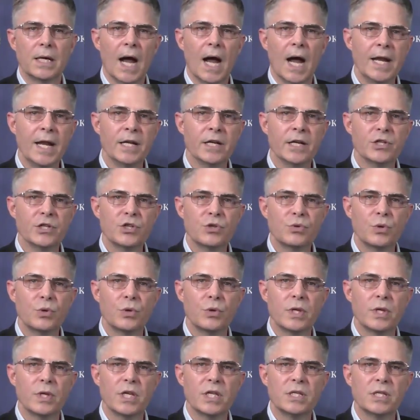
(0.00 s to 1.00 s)
Guiding us
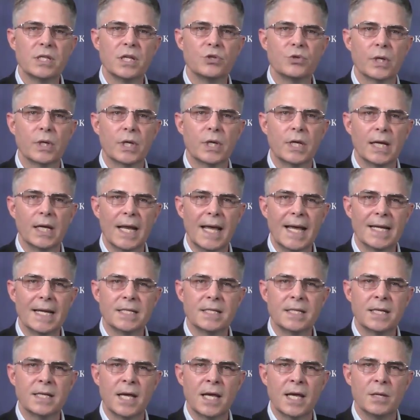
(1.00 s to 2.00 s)
through this intricate
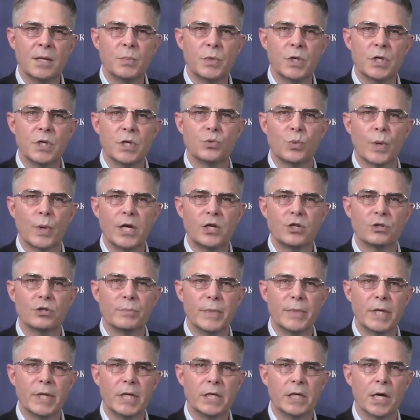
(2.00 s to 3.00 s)
landscape is
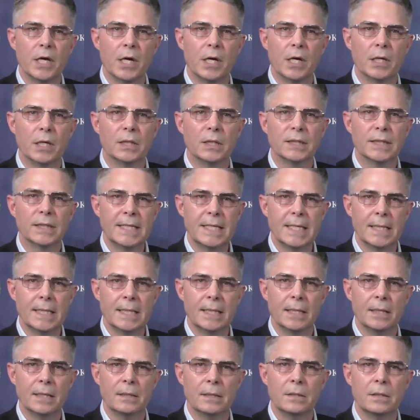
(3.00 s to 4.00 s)
Rachel Minyoung
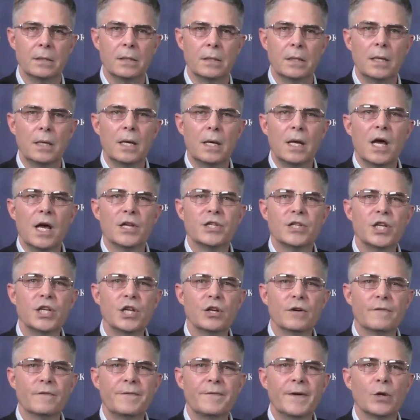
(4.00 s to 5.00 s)
Lee, a
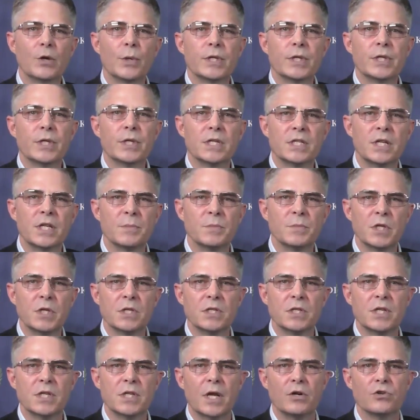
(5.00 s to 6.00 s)
senior fellow at the
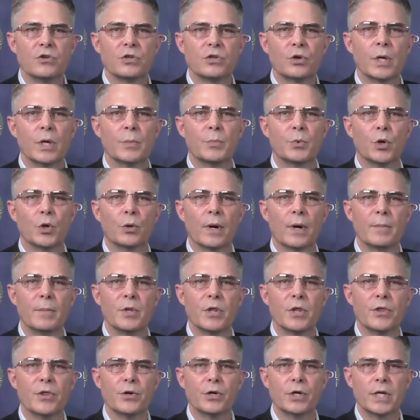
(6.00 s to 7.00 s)
Stimson Center's Korea program
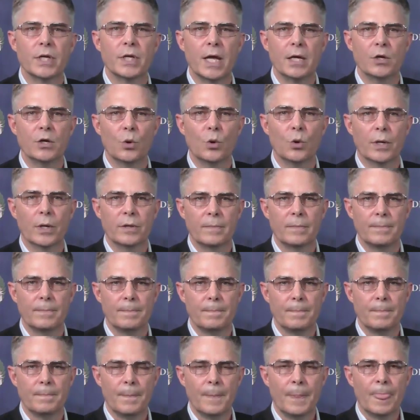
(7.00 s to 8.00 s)
in 38 North.
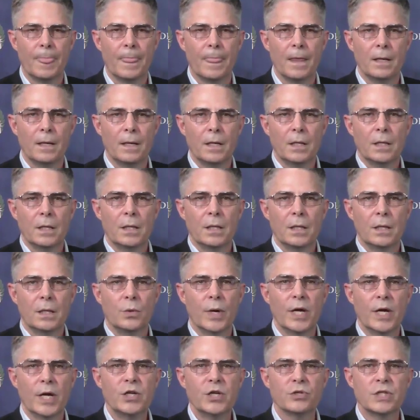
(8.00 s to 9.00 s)

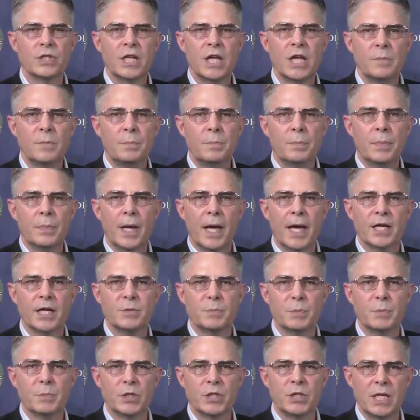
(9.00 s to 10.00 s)
Rachel's deep
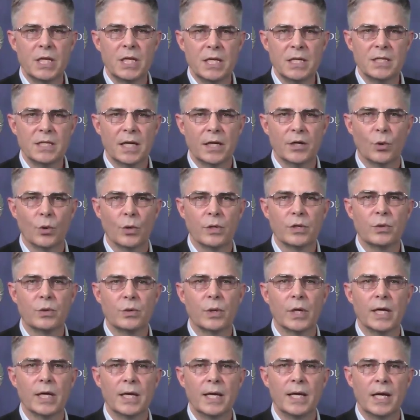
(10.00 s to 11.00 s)
expertise on North
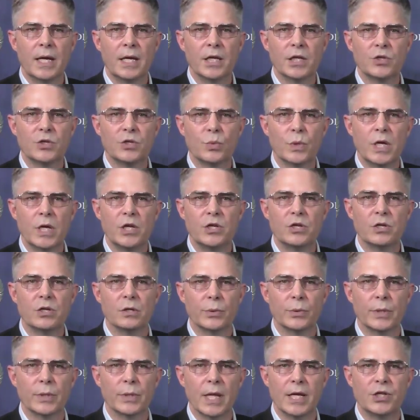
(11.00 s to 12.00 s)
Korea and its
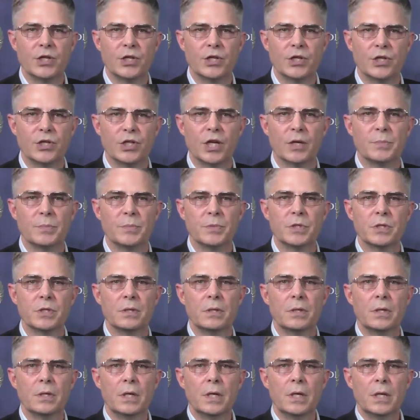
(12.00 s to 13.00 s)
regional relationships